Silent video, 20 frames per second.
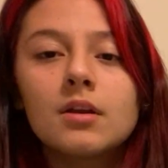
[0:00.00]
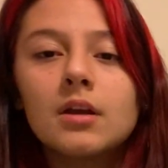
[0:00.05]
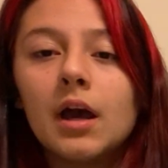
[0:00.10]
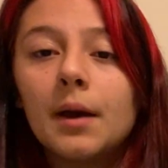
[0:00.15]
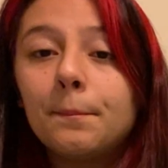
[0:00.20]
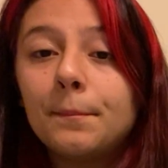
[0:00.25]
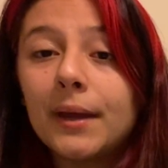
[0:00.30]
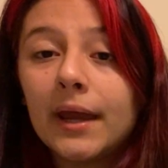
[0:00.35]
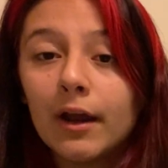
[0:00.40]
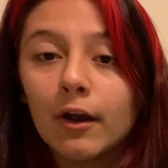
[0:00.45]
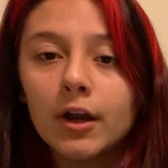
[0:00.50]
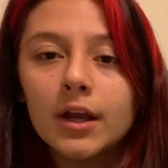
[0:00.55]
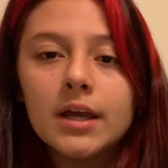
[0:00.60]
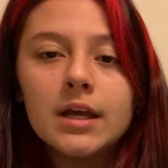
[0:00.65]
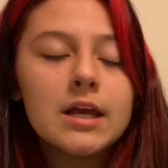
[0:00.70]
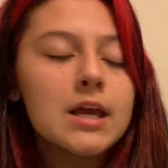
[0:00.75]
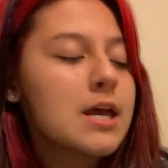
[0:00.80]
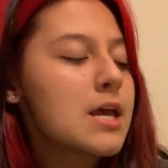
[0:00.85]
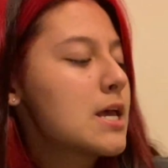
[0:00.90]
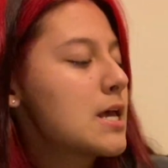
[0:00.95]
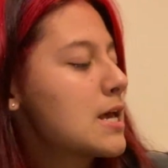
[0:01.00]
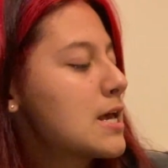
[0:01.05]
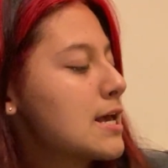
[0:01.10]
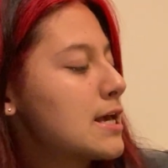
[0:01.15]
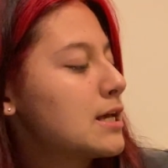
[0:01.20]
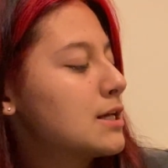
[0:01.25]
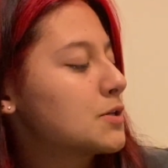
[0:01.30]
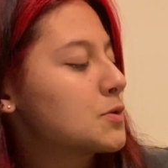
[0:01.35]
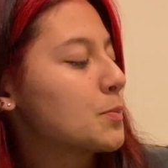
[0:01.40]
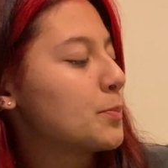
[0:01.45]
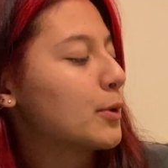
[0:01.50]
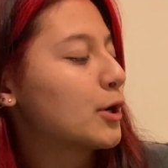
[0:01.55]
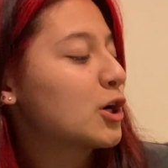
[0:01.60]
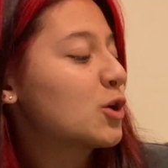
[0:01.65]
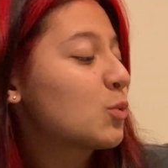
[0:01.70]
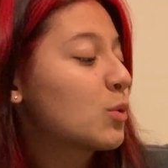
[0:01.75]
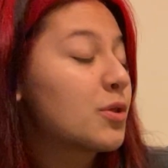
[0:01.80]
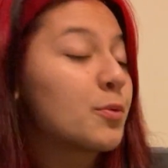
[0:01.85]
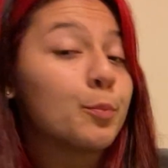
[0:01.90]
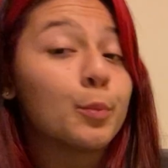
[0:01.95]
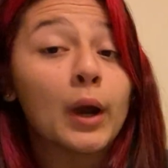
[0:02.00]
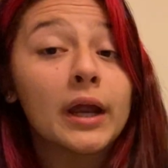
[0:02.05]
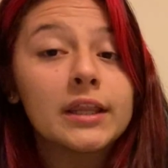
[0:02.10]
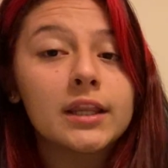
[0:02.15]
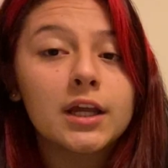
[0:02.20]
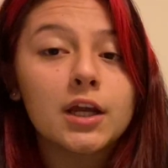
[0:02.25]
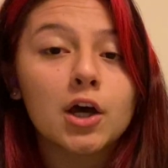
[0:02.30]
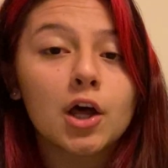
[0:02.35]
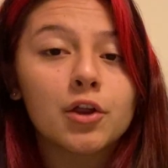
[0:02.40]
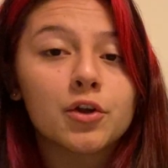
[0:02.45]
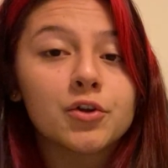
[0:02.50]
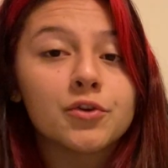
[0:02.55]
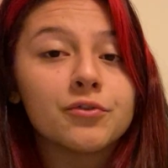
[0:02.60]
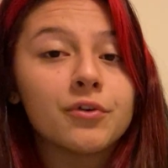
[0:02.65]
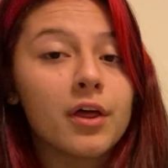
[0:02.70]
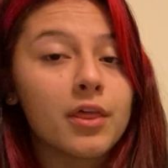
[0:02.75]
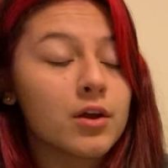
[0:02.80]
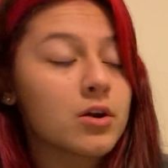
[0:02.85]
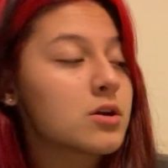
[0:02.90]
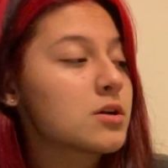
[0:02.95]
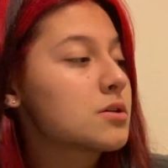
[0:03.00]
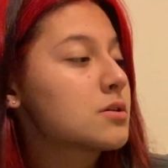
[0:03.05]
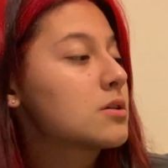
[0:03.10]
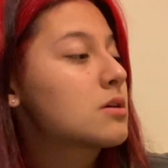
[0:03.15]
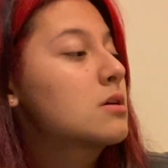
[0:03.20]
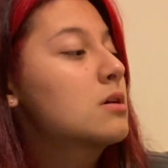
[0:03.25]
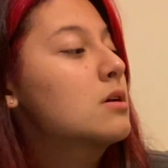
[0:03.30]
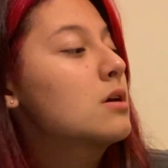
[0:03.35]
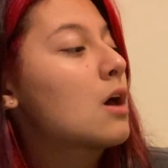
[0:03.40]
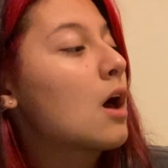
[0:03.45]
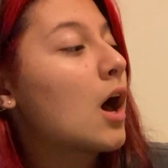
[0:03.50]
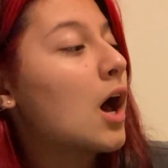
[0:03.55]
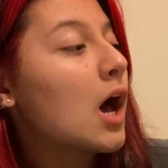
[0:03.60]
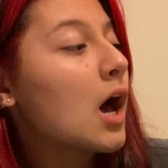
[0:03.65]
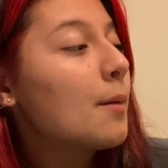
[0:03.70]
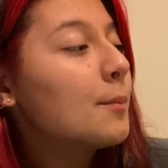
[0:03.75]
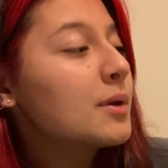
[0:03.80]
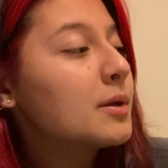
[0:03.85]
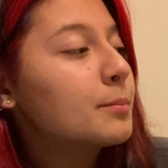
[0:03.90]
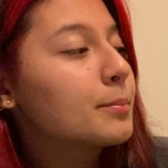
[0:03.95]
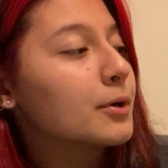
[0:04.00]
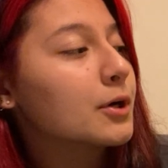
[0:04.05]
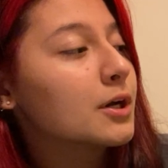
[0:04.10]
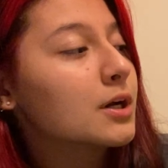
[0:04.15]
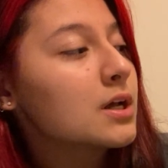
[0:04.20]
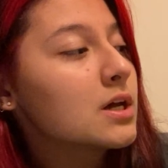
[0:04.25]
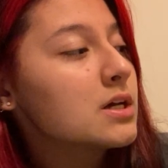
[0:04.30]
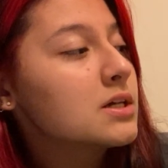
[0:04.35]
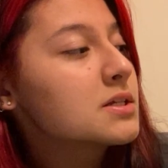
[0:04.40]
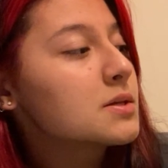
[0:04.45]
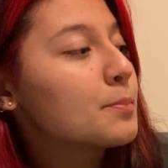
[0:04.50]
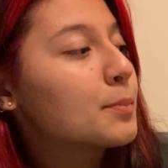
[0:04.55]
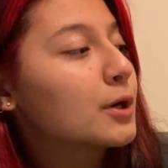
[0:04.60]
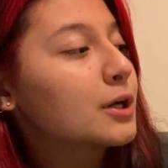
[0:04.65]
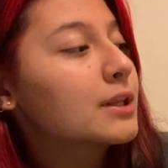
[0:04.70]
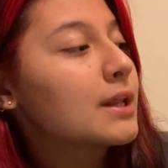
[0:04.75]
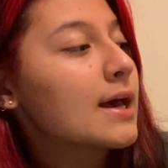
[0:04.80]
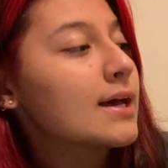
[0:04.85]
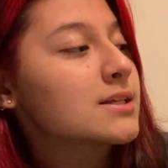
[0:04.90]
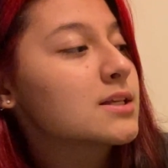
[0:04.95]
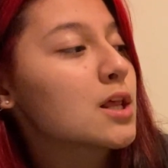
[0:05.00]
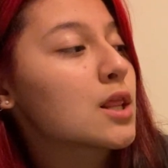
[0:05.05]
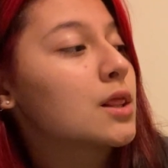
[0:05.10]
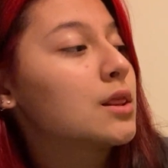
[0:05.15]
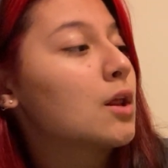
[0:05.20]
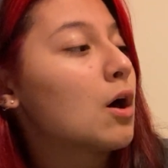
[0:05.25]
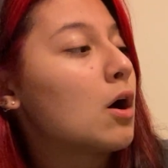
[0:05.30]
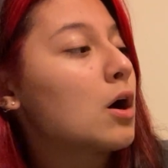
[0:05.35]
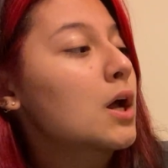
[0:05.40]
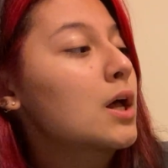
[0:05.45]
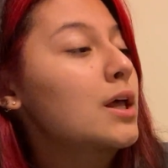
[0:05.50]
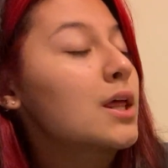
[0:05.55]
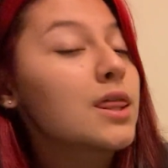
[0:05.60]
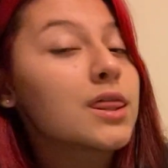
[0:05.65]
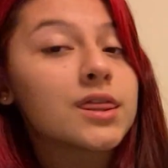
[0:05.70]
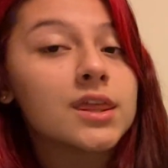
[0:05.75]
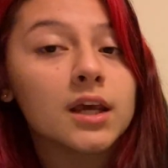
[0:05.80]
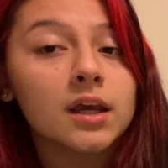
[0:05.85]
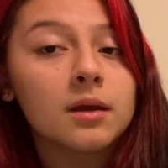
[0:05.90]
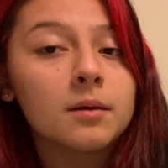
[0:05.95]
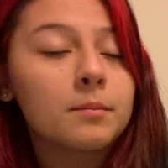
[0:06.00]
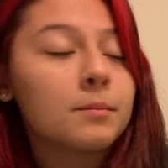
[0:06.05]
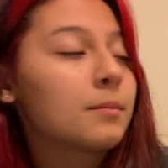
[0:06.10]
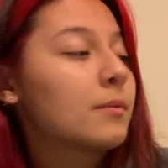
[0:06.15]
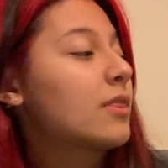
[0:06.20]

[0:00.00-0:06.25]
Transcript: A parrot is a bird with brightly colored feathers. A hummingbird is a bird that has a long, thin